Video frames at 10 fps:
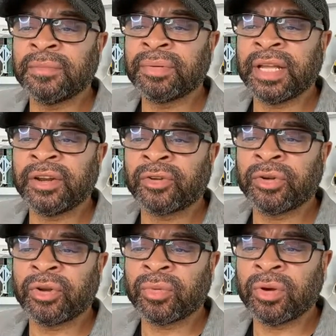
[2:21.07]
Playing a
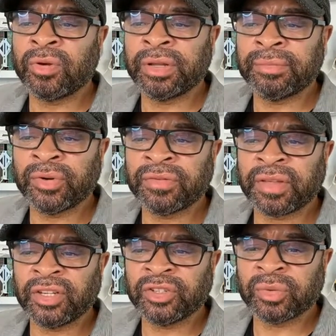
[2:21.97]
critical role in
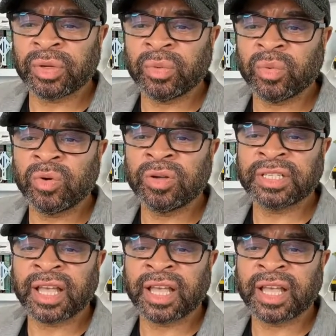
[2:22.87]
motivation, rewards,